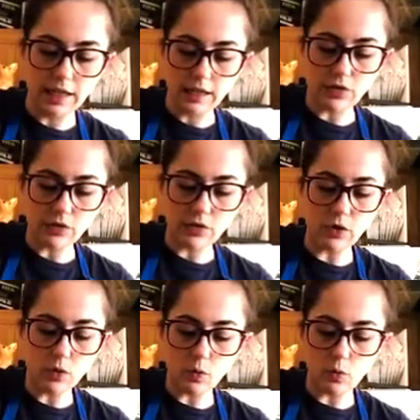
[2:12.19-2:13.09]
so
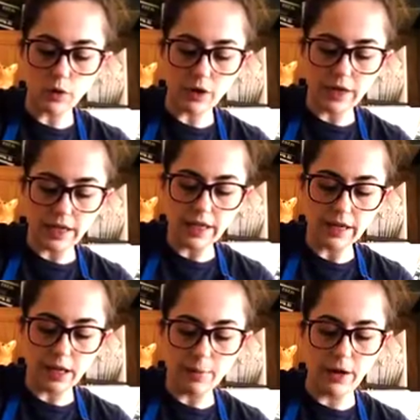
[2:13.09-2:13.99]
don't worry
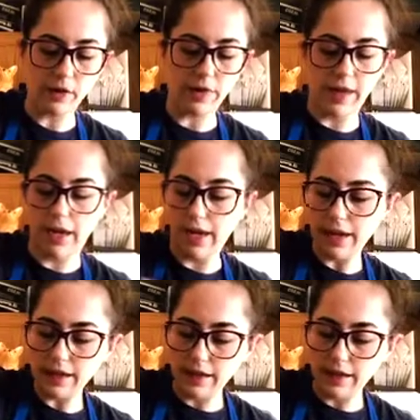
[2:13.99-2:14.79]
about that.